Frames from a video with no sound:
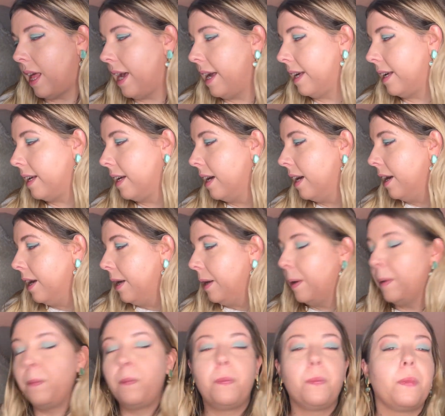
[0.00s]
like
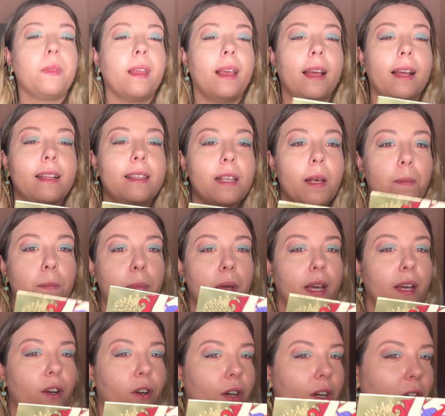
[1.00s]
it's a
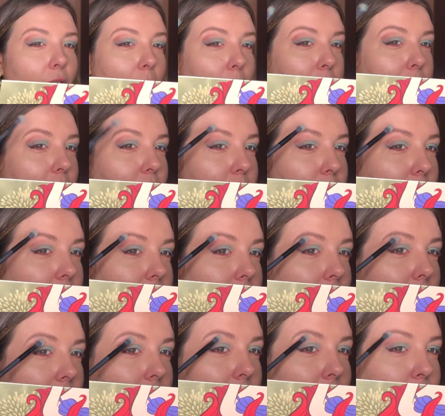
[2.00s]
bigger accomplishment
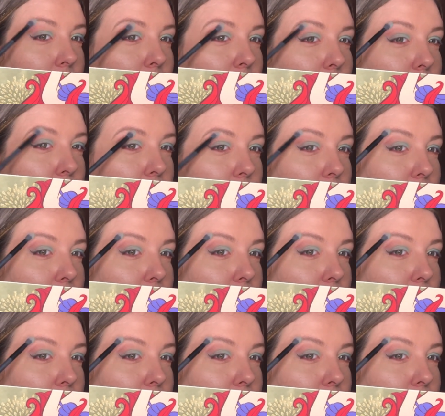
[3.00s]
than, you know,